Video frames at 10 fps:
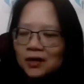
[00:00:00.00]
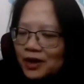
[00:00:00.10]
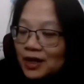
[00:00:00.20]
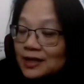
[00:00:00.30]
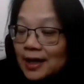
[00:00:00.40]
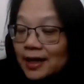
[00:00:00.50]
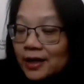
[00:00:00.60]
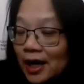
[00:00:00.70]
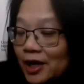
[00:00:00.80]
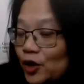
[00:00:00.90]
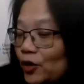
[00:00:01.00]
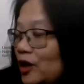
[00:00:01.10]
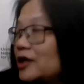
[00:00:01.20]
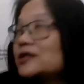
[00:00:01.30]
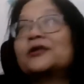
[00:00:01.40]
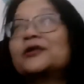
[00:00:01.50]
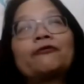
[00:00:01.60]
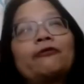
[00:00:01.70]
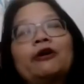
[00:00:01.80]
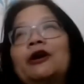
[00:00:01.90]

because I know lots of